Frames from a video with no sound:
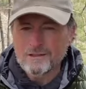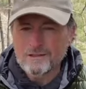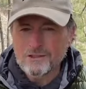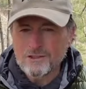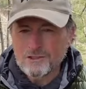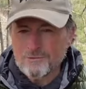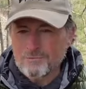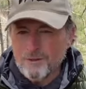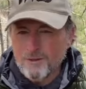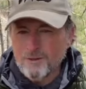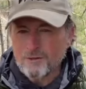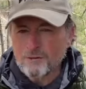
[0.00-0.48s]

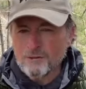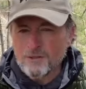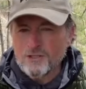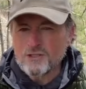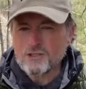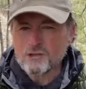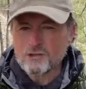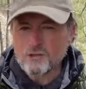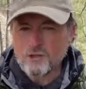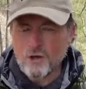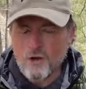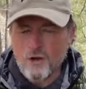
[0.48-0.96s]
just to be able to
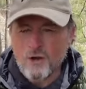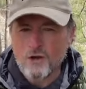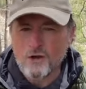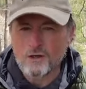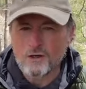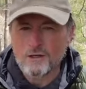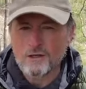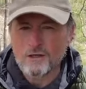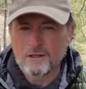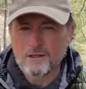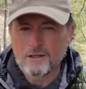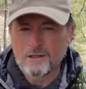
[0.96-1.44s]
reach your
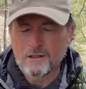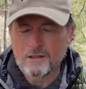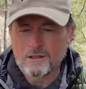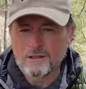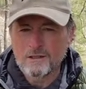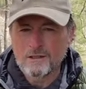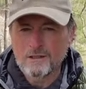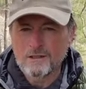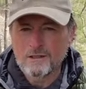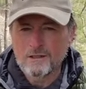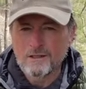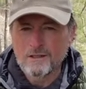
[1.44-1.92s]
dog.
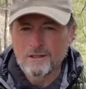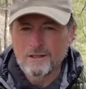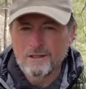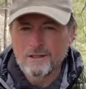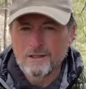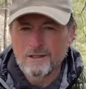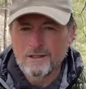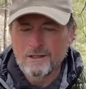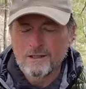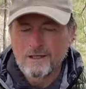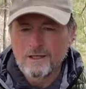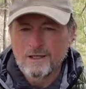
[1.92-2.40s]

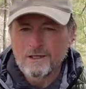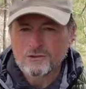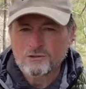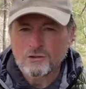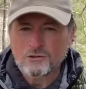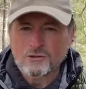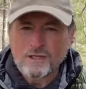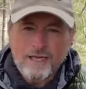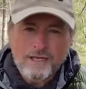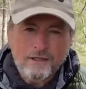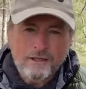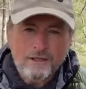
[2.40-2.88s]

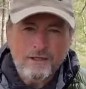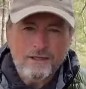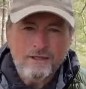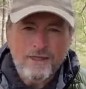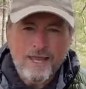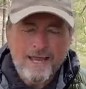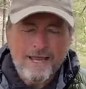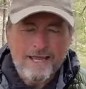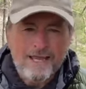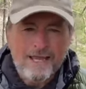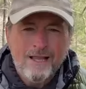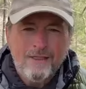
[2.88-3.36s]
So take a look at
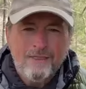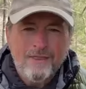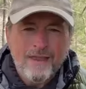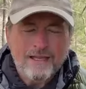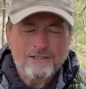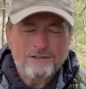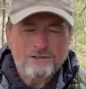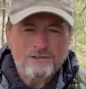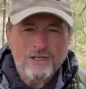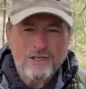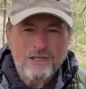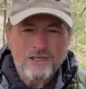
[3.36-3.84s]
that.
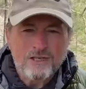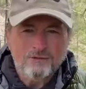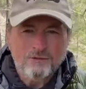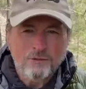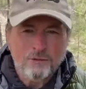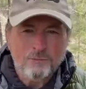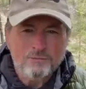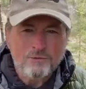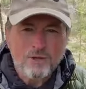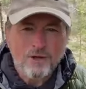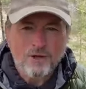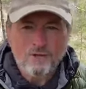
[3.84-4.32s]
That's if
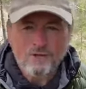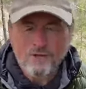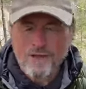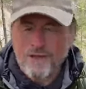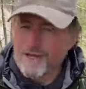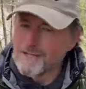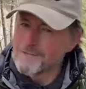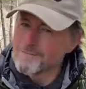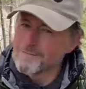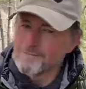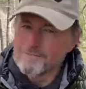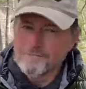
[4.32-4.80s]
you observe
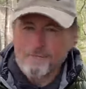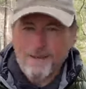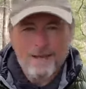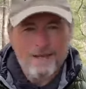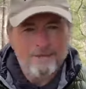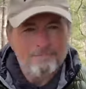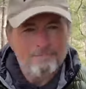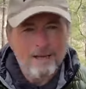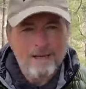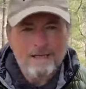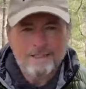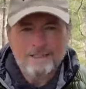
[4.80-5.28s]
that,
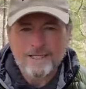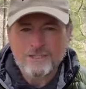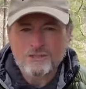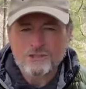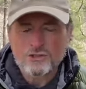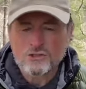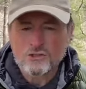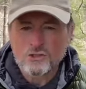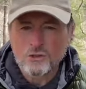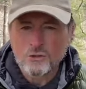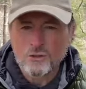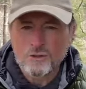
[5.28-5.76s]
man, pay
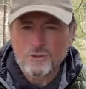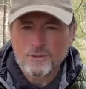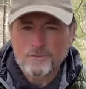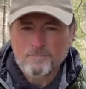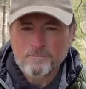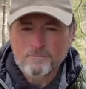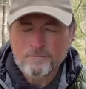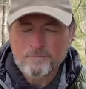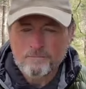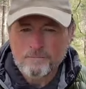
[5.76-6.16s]
attention to it.